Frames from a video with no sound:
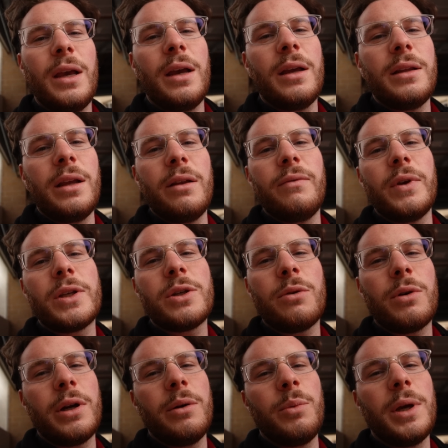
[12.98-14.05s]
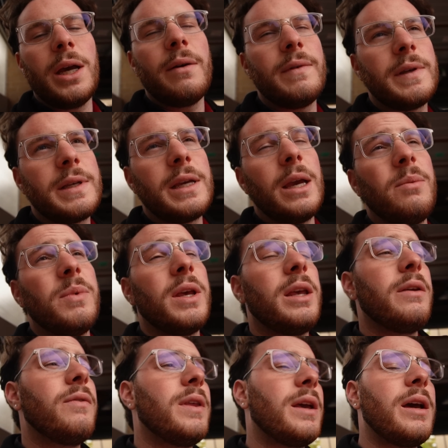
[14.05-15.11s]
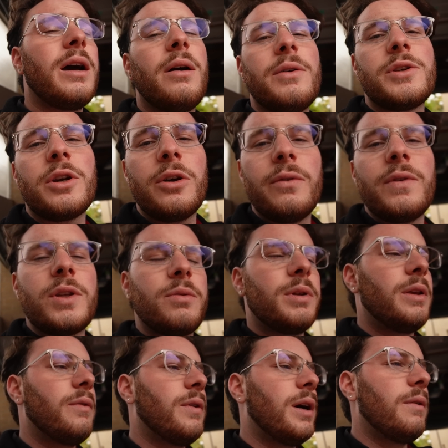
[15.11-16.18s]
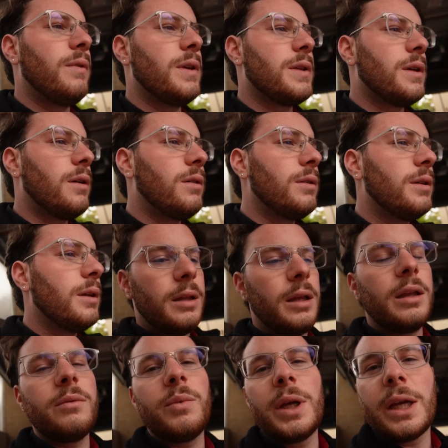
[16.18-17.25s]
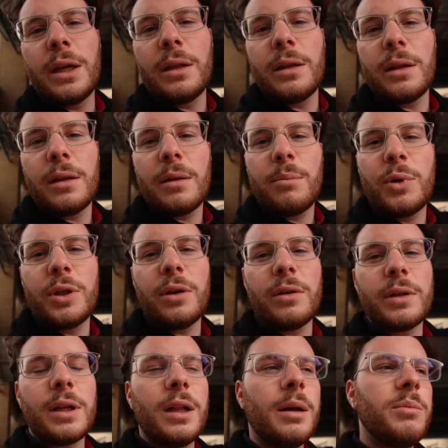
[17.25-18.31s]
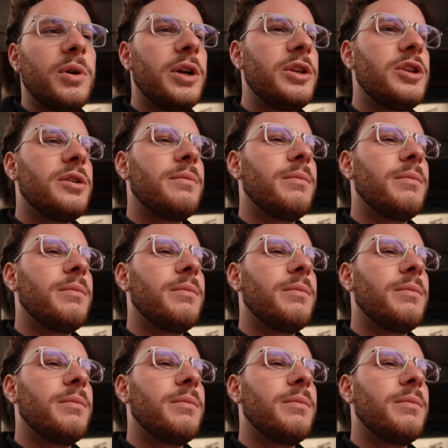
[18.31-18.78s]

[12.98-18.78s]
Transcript: and in Victoria we have a scheme that if the car is over 25 years old, then we can put it on Club Reg.